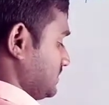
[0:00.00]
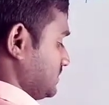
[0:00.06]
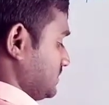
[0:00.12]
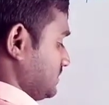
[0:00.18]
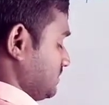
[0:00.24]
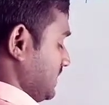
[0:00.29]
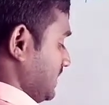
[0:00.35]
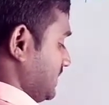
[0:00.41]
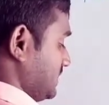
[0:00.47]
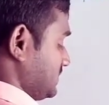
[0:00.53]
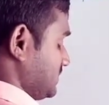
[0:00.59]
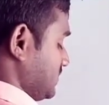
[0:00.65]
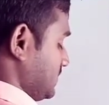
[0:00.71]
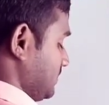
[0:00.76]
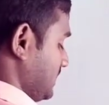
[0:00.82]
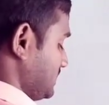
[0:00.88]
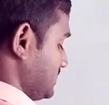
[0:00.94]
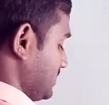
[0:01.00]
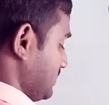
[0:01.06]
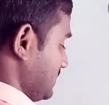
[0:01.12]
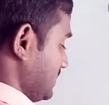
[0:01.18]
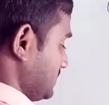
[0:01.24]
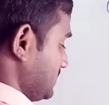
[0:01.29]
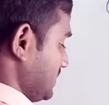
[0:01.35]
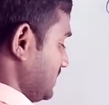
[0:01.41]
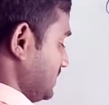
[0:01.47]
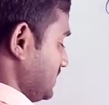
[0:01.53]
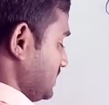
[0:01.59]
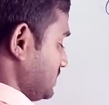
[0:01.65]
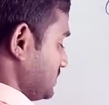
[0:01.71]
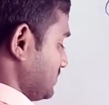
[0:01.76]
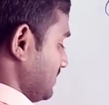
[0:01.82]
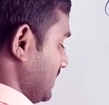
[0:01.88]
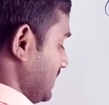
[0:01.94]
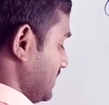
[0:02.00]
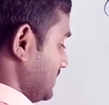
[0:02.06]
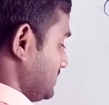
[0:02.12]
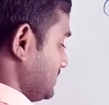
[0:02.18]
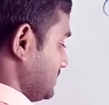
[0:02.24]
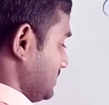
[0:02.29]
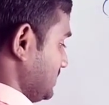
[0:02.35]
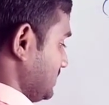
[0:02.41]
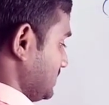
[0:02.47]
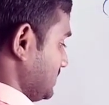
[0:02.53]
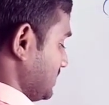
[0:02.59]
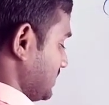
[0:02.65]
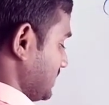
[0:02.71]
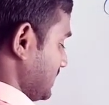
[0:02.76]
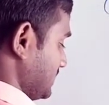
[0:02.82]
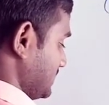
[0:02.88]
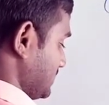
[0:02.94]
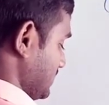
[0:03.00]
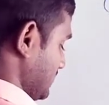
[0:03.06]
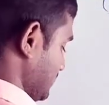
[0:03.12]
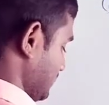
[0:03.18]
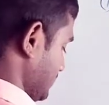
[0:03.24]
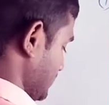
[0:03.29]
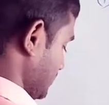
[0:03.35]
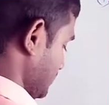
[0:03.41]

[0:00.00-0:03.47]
minus 3 by 7 is the smallest rational number.